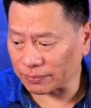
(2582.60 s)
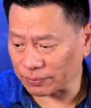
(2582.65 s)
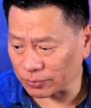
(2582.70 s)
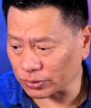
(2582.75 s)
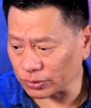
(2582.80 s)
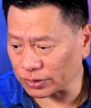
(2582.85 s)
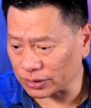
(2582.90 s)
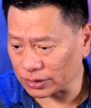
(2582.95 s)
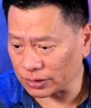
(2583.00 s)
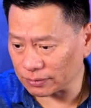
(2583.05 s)

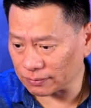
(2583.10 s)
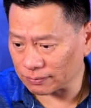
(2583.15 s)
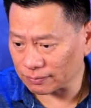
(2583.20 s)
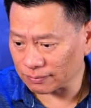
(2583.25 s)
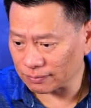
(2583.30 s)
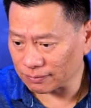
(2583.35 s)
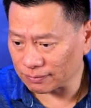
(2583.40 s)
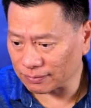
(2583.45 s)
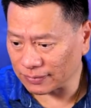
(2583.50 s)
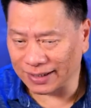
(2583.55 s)
rocket
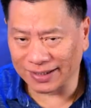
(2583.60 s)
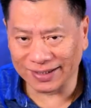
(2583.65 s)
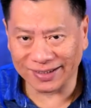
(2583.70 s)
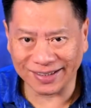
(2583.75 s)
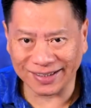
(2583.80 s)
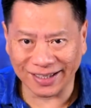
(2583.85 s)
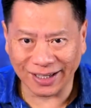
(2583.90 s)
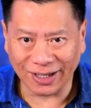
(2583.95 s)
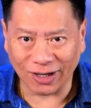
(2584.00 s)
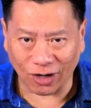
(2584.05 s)
booster,
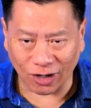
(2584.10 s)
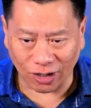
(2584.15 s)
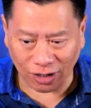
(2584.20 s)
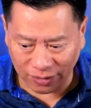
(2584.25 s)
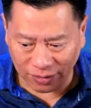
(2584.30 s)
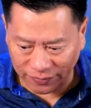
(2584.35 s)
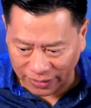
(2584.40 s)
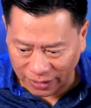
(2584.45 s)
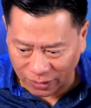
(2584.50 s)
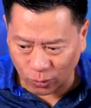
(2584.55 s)

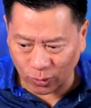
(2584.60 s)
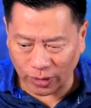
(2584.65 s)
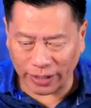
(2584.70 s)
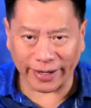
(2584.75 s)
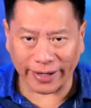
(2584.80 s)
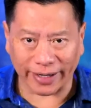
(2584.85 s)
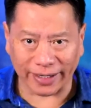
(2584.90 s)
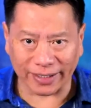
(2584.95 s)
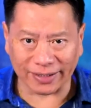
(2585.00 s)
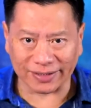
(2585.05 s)
all of you are
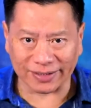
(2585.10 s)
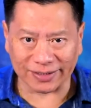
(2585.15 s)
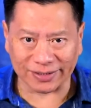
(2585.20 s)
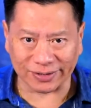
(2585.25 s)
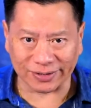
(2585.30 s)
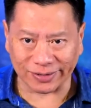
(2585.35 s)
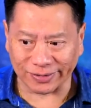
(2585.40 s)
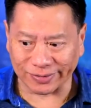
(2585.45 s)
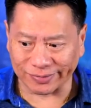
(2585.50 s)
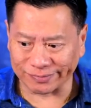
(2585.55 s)
wearing
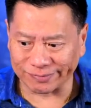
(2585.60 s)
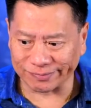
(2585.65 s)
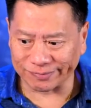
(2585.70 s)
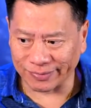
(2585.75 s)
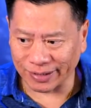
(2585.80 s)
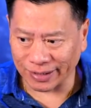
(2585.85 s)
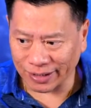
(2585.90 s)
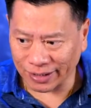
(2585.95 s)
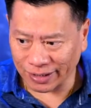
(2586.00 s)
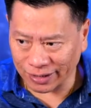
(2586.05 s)
it, so
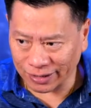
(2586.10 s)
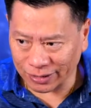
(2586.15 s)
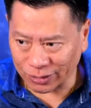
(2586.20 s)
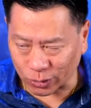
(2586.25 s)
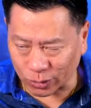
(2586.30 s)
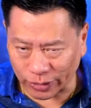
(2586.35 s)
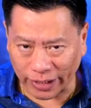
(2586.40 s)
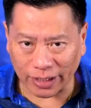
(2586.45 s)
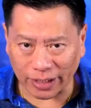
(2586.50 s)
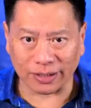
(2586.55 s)

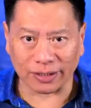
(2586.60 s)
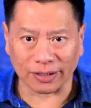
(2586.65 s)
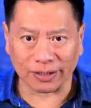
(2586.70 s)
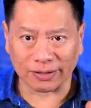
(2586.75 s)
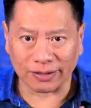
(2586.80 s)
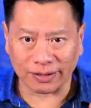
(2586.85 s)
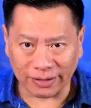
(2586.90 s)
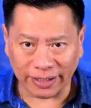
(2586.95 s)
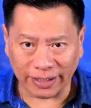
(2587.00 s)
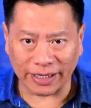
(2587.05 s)

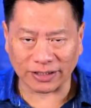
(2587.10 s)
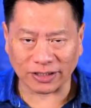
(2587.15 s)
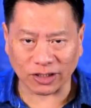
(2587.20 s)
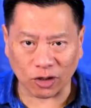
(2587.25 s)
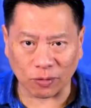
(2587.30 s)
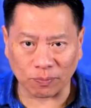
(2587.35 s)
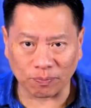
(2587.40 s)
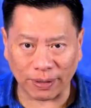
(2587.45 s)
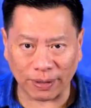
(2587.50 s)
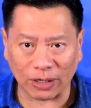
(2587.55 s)
together it
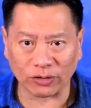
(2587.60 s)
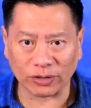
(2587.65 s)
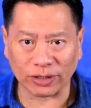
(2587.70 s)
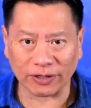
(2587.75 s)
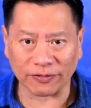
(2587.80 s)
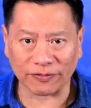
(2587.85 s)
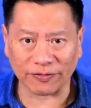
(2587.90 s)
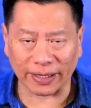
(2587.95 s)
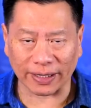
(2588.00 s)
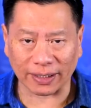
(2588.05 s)
has a
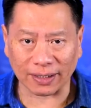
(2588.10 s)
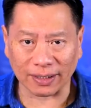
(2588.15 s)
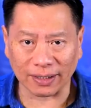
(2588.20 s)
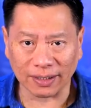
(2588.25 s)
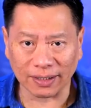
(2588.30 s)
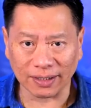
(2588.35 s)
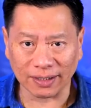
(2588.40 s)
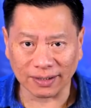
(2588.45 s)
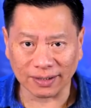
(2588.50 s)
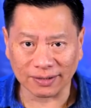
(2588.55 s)
compounding
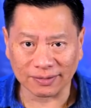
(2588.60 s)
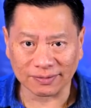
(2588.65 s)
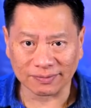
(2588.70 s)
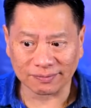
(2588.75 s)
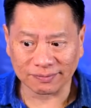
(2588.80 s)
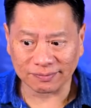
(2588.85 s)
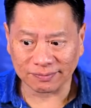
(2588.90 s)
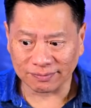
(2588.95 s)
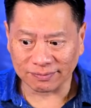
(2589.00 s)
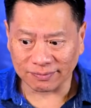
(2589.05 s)
effect.
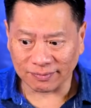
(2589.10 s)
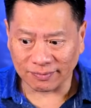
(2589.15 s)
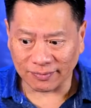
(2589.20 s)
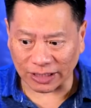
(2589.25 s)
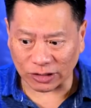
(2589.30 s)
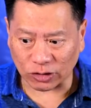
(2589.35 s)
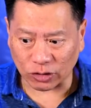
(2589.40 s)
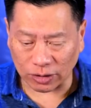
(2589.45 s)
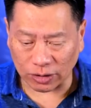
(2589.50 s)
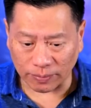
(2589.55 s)

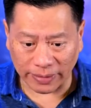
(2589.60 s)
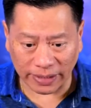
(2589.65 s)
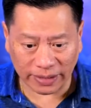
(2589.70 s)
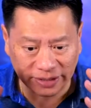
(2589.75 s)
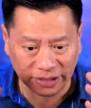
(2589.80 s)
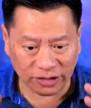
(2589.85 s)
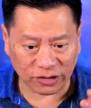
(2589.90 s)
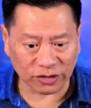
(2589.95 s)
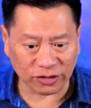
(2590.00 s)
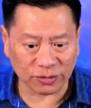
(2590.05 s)
That's why the
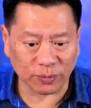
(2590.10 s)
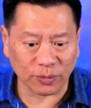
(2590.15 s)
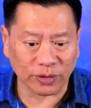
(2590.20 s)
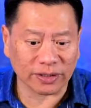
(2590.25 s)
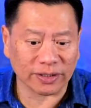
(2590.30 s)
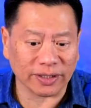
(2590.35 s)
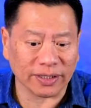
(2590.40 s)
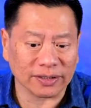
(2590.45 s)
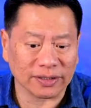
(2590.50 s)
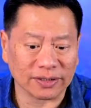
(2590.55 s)
meditation is
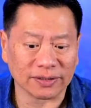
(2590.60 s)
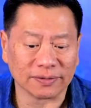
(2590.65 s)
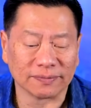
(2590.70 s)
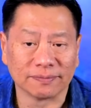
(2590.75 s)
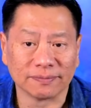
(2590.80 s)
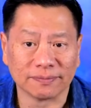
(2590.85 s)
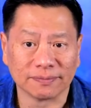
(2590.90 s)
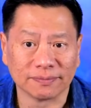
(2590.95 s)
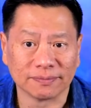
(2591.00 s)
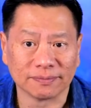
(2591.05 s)
more
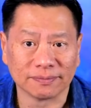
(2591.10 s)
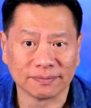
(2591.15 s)
intense.